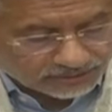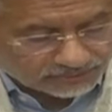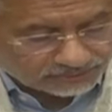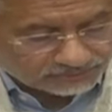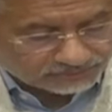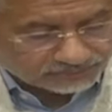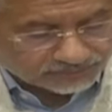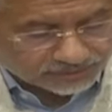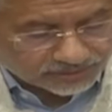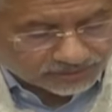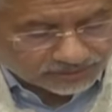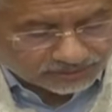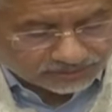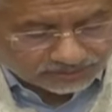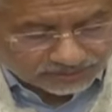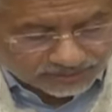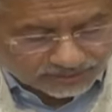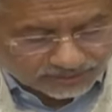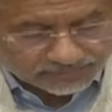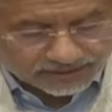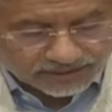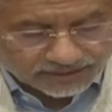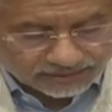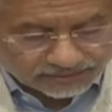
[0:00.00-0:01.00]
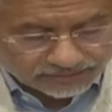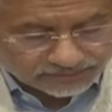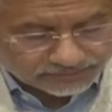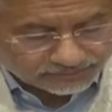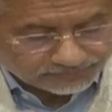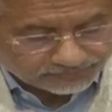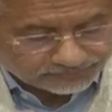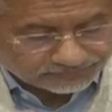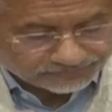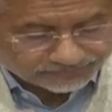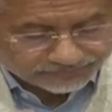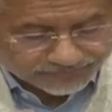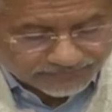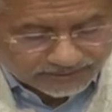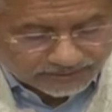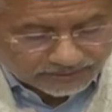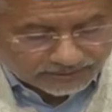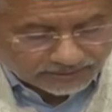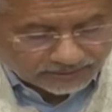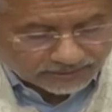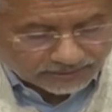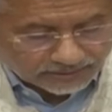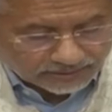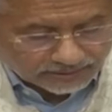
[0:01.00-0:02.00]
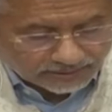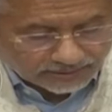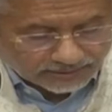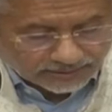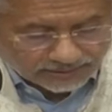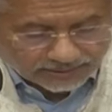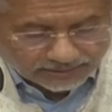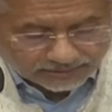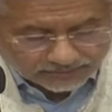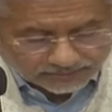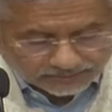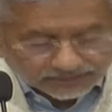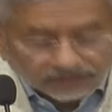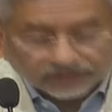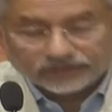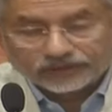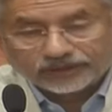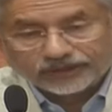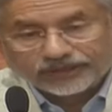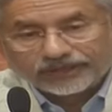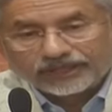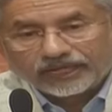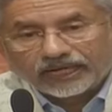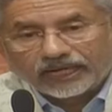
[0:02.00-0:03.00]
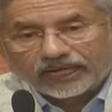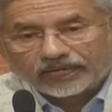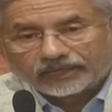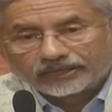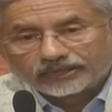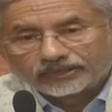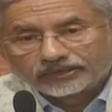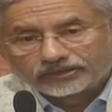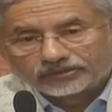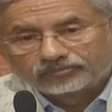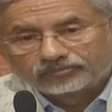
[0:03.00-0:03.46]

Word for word: of Ramnath and that he had it